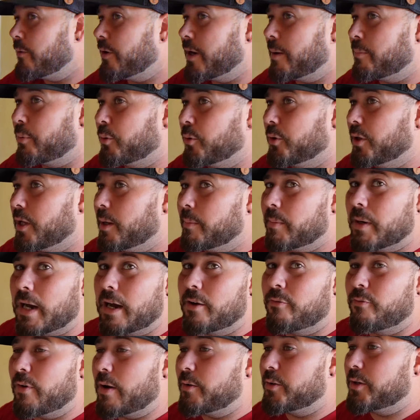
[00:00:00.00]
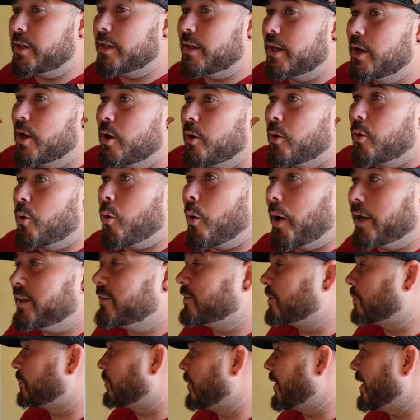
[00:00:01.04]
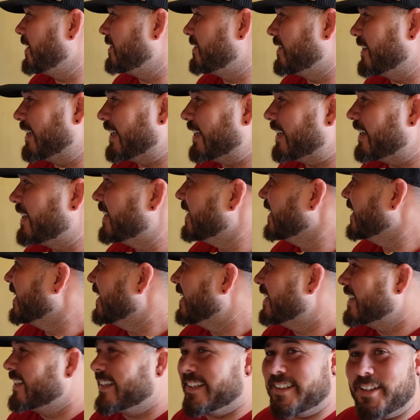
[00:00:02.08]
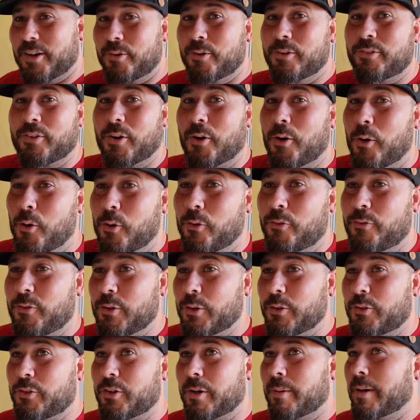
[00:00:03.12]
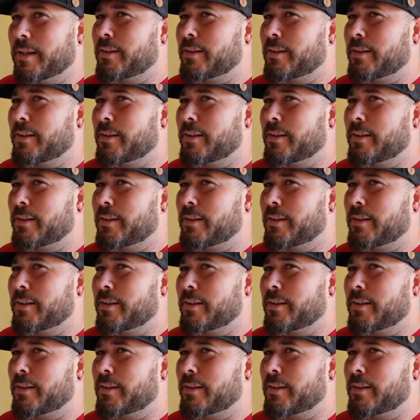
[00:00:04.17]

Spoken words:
when I pull up, I found it quite surprising that there was a whole field trip.